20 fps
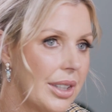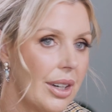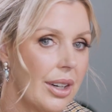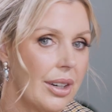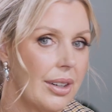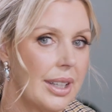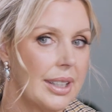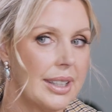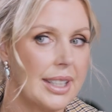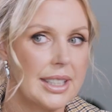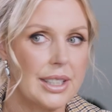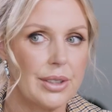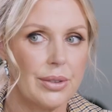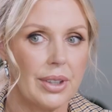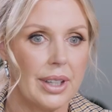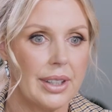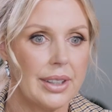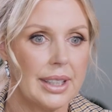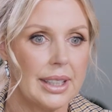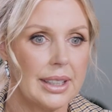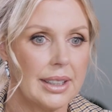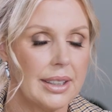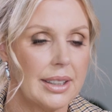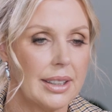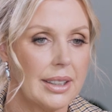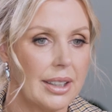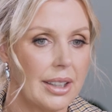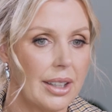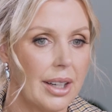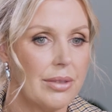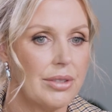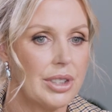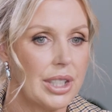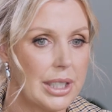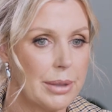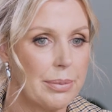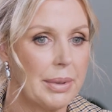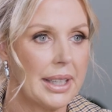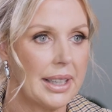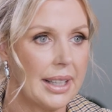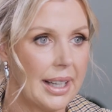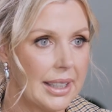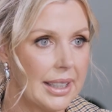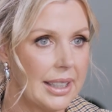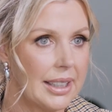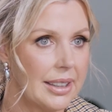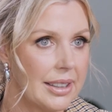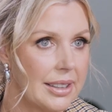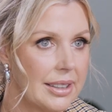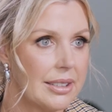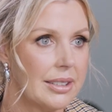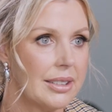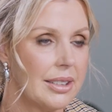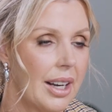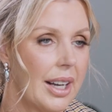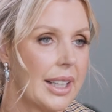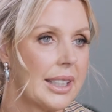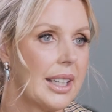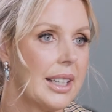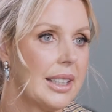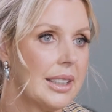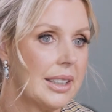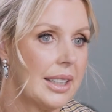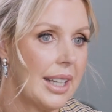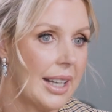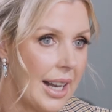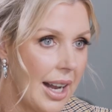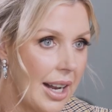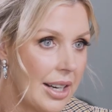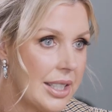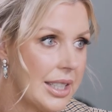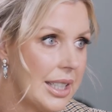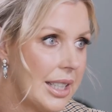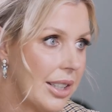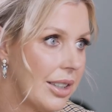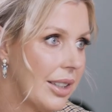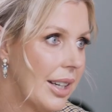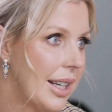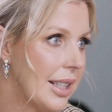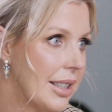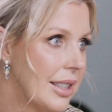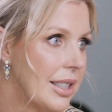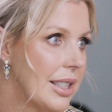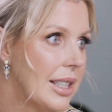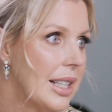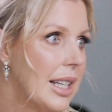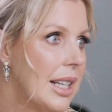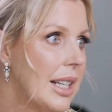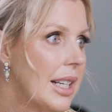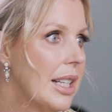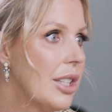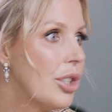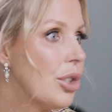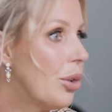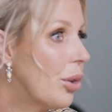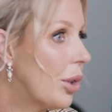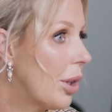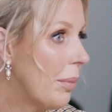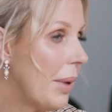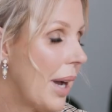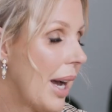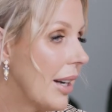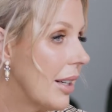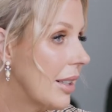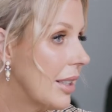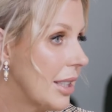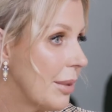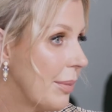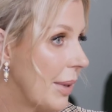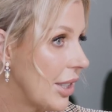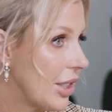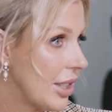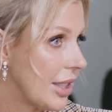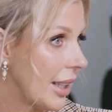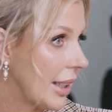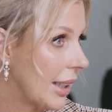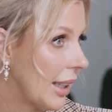know, and that's where I think, you know, I've just been lucky that I can get out here and talk about it as much as I